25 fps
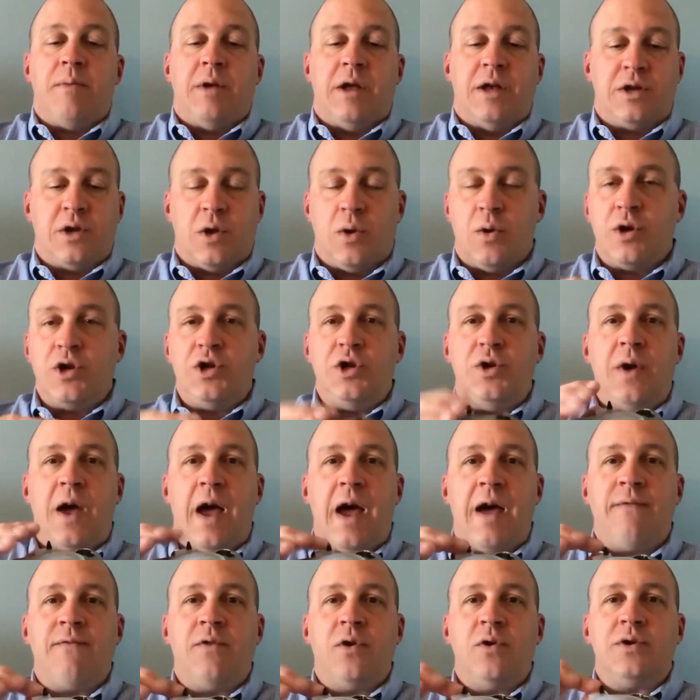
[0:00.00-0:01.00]
As long as you
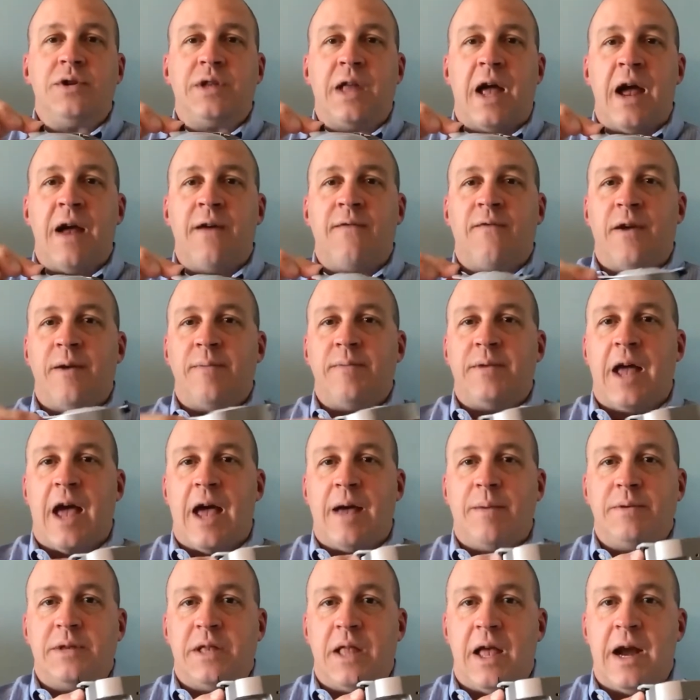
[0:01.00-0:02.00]
have those diaphragm
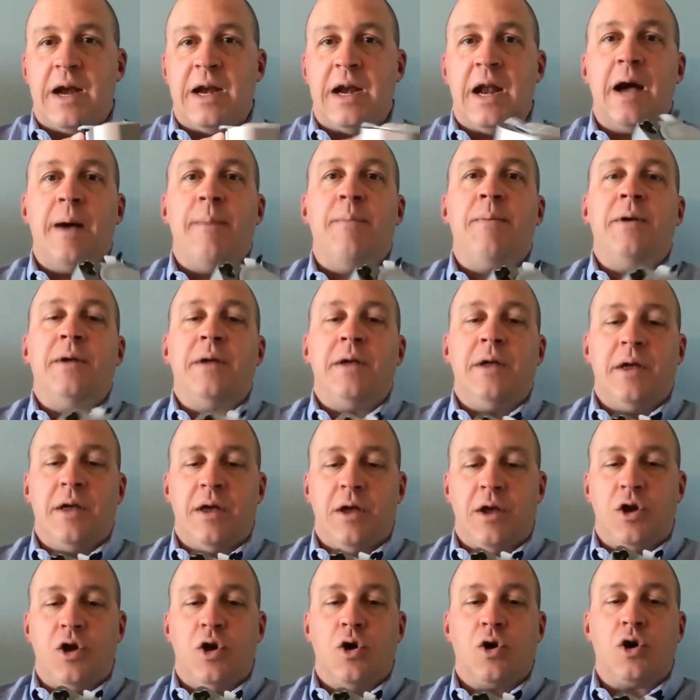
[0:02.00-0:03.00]
tabs lined up,
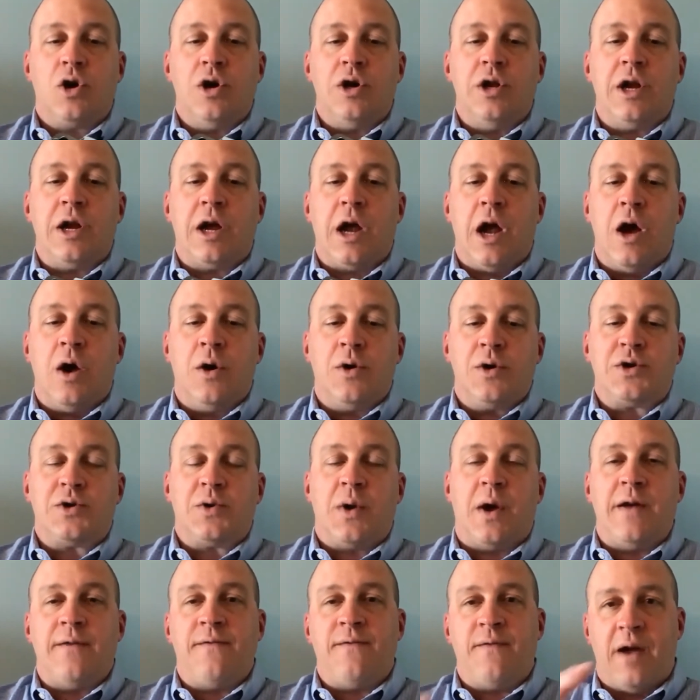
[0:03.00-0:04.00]
you're good to go.
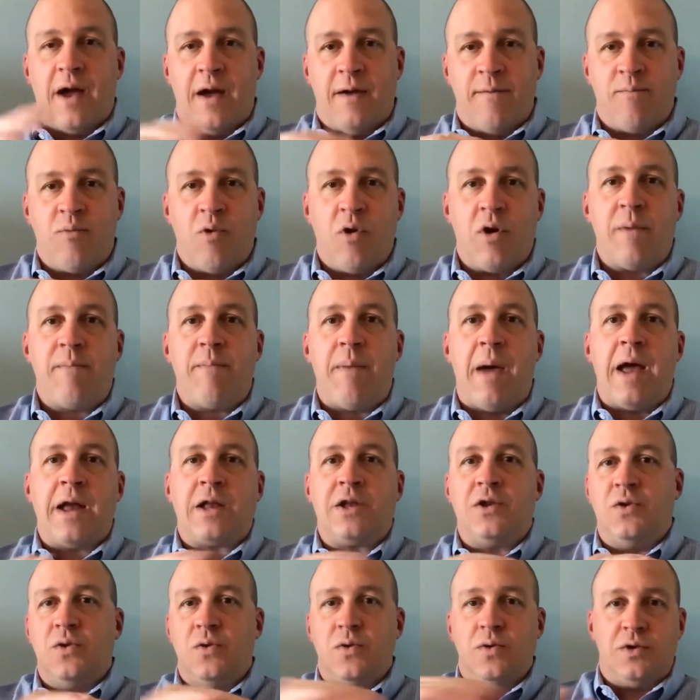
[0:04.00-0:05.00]
So I've brought it
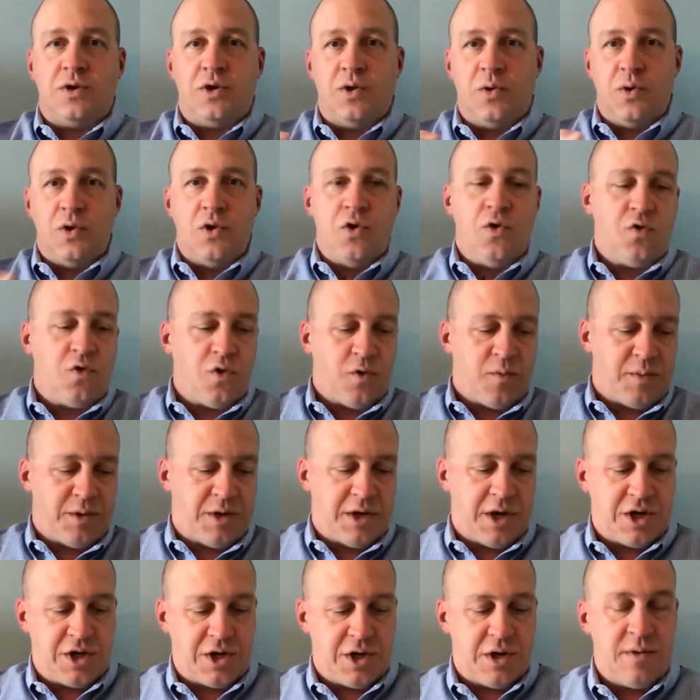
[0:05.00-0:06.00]
back to a neutral
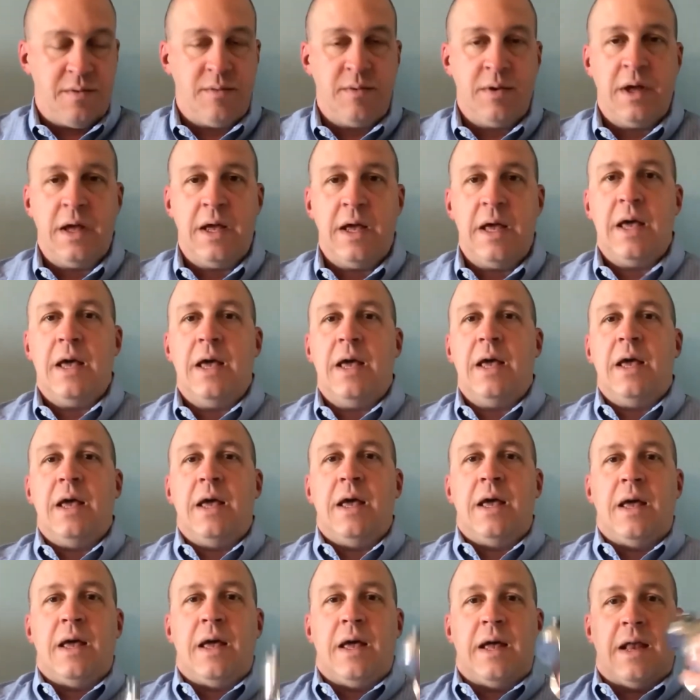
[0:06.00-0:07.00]
position.
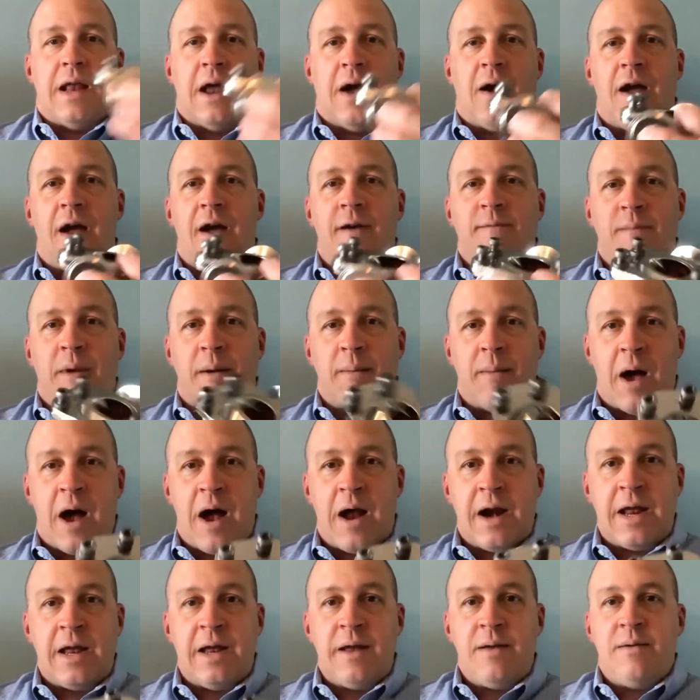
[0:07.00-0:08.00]
Now I have my
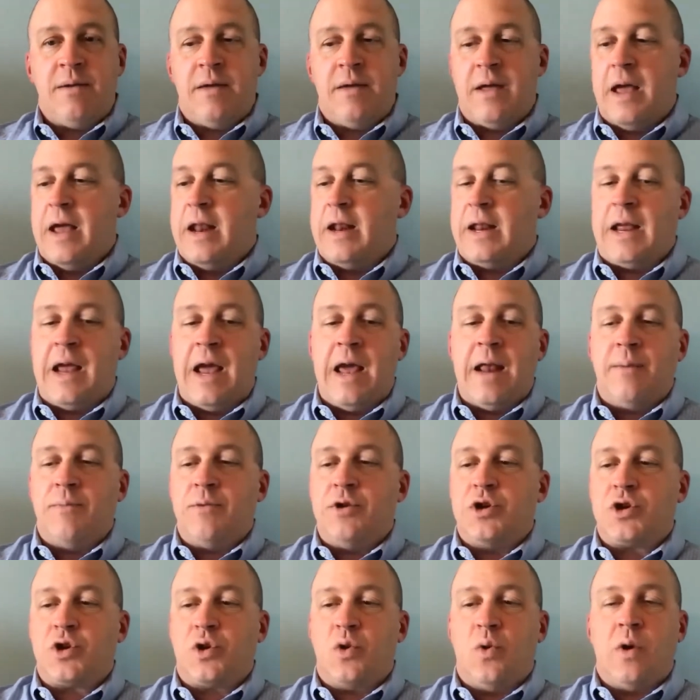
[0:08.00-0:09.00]
body, and again, I'm
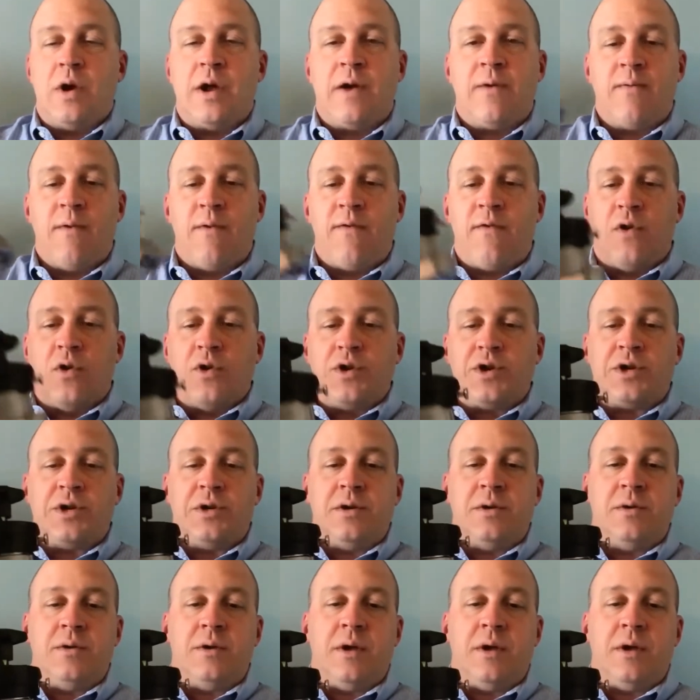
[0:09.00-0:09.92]
just going in reverse.